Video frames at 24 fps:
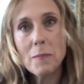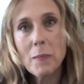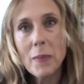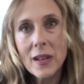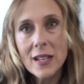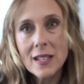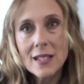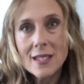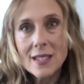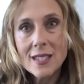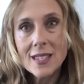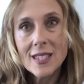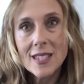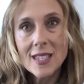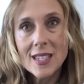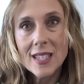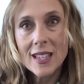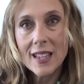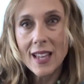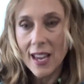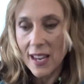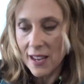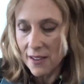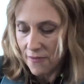but
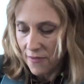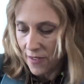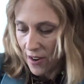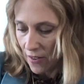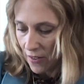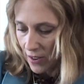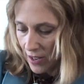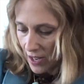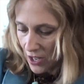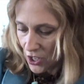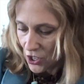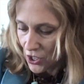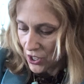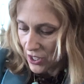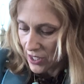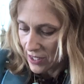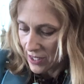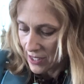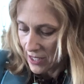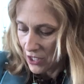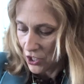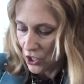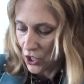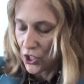slight variations
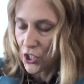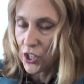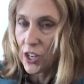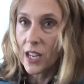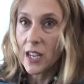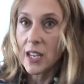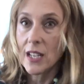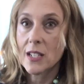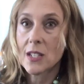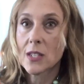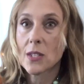in shades.